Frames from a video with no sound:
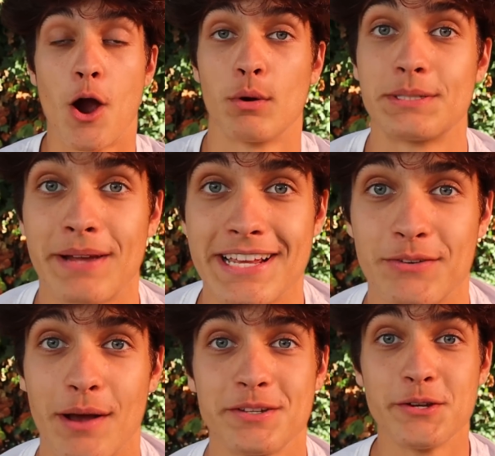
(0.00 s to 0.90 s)
Alright, what's up
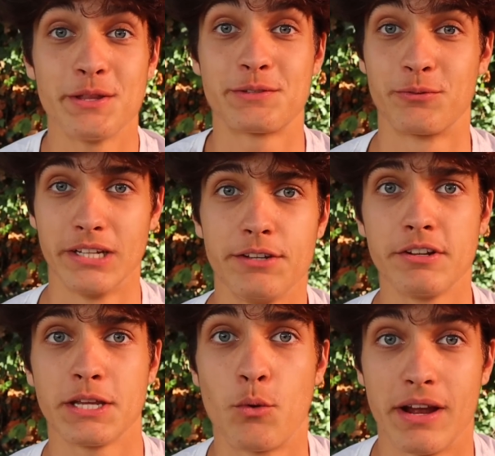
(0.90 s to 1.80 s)
guys? So I have to do this
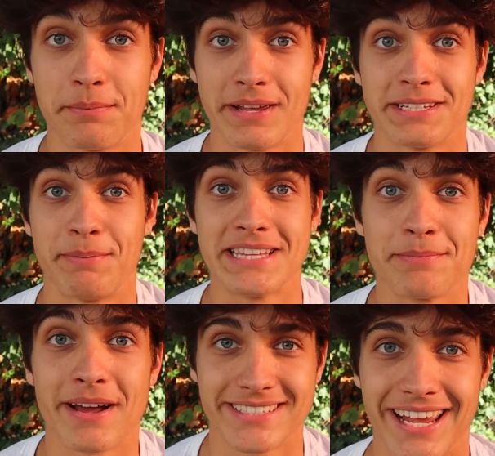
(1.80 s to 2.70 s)
really, really quick because
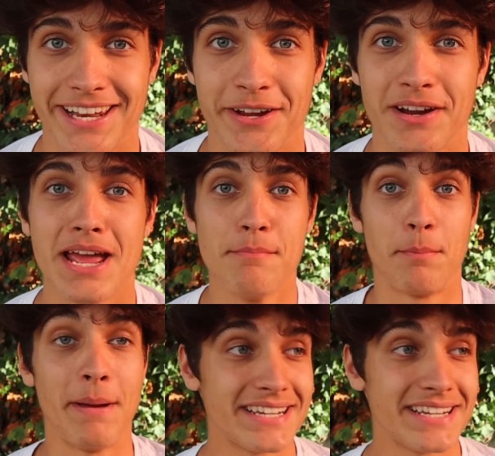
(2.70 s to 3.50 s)
Ben's about to get here.